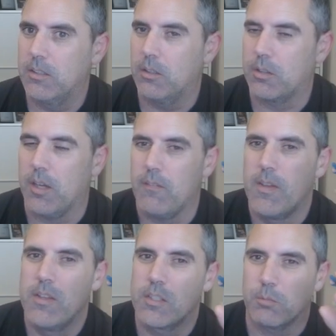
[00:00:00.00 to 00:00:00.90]
Okay,
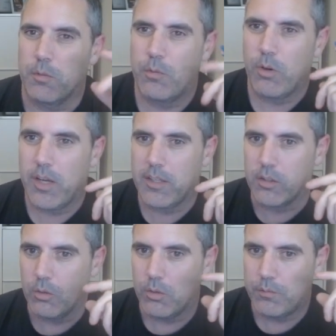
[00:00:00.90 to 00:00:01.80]
so before I
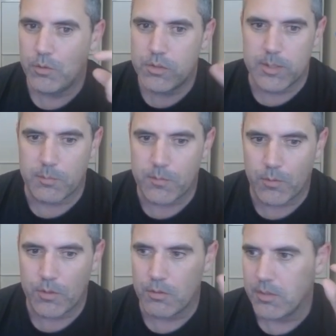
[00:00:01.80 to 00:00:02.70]
go a few steps
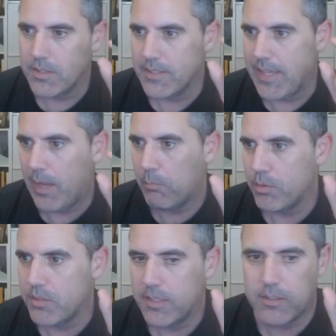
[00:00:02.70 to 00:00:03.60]
further into that
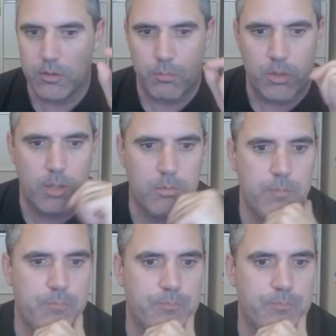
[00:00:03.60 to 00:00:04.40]
particular problem,